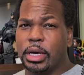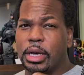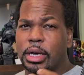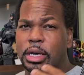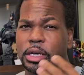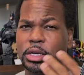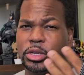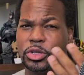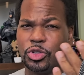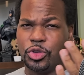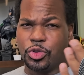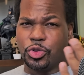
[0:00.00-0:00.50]
I
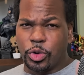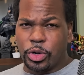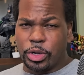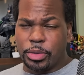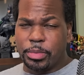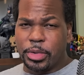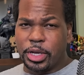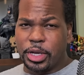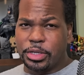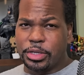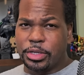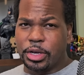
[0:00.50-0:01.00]
enjoyed
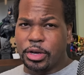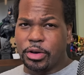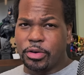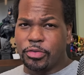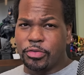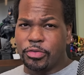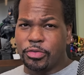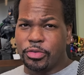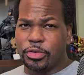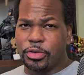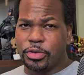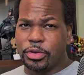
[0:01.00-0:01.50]

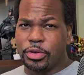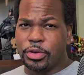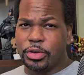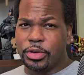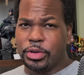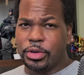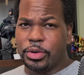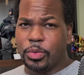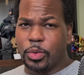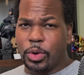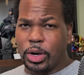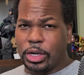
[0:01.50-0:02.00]
myself
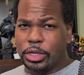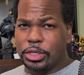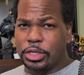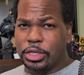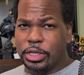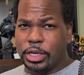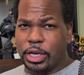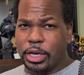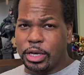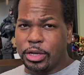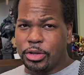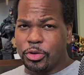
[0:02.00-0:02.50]

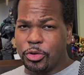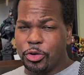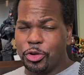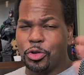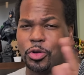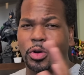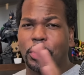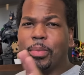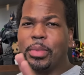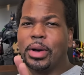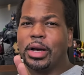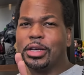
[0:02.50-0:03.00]
watching Andor. You
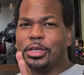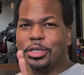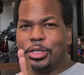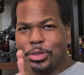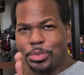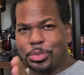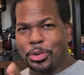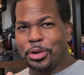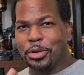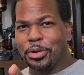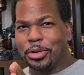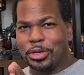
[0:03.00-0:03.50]
know what my
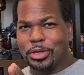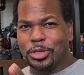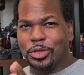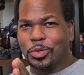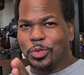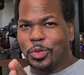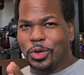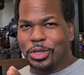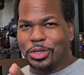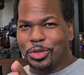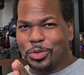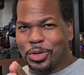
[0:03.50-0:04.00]
experience
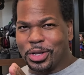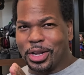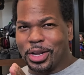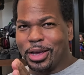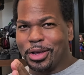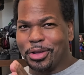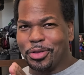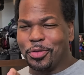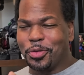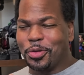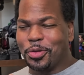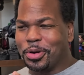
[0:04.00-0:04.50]
was with
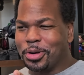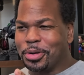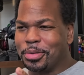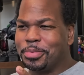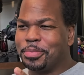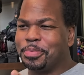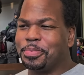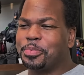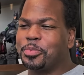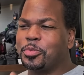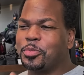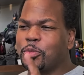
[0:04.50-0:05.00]
Andor?
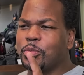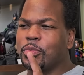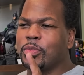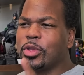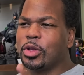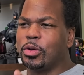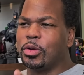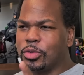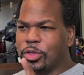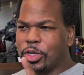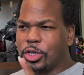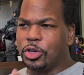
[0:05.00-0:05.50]

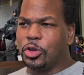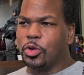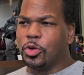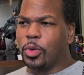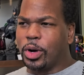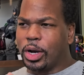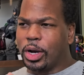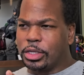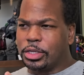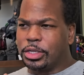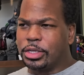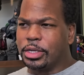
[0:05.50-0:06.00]
It was like you're
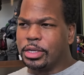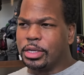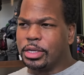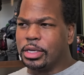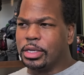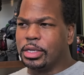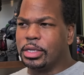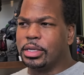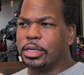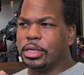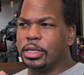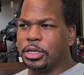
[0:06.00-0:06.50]
watching
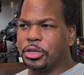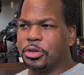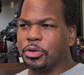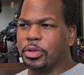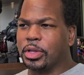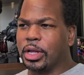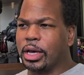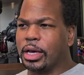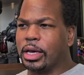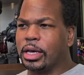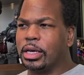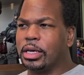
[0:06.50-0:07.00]
it and you're
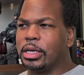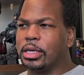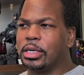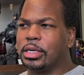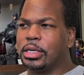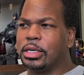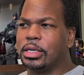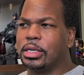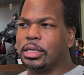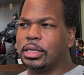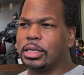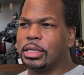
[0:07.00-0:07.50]
like
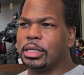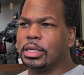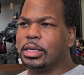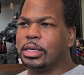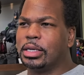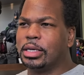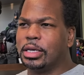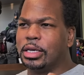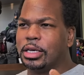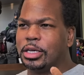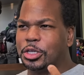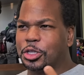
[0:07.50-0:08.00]

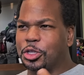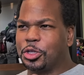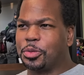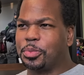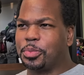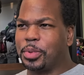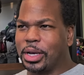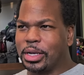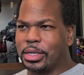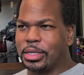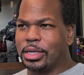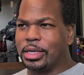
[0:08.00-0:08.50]

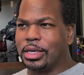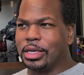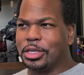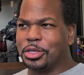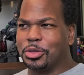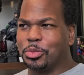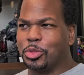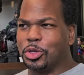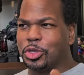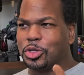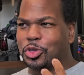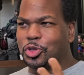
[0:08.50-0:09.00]
expecting it
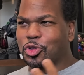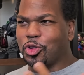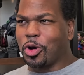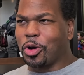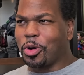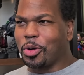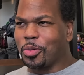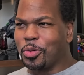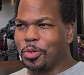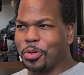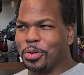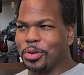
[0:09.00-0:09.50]
to be
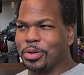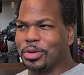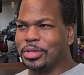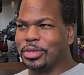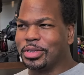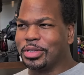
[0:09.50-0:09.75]
Star Wars.